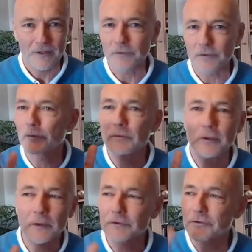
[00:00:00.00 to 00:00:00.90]

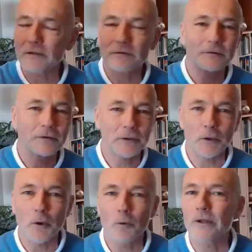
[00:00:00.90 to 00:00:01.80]
It's not,
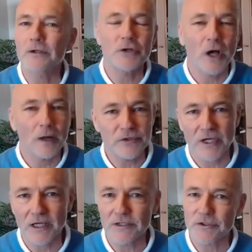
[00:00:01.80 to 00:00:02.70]
when the job
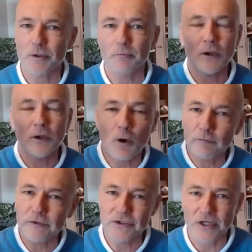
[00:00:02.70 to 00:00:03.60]
changes or when
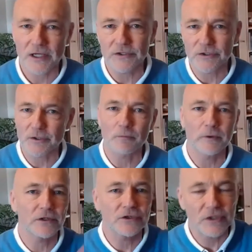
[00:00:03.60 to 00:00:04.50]
COVID changes or when
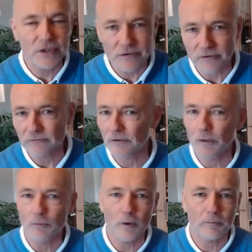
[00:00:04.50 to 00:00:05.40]
the children
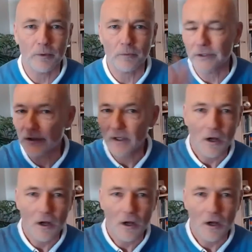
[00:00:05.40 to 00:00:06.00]
grow up or when